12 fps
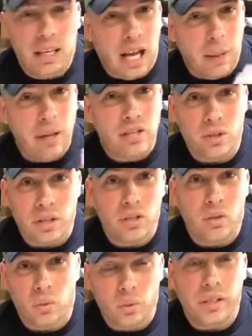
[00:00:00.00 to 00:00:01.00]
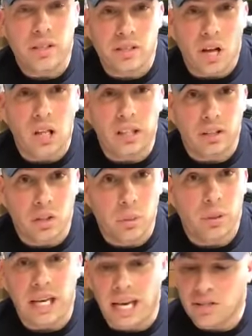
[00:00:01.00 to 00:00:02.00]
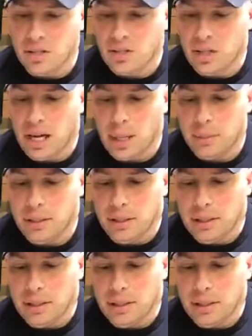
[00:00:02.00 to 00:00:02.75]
I make sure I do a really solid lubrication job.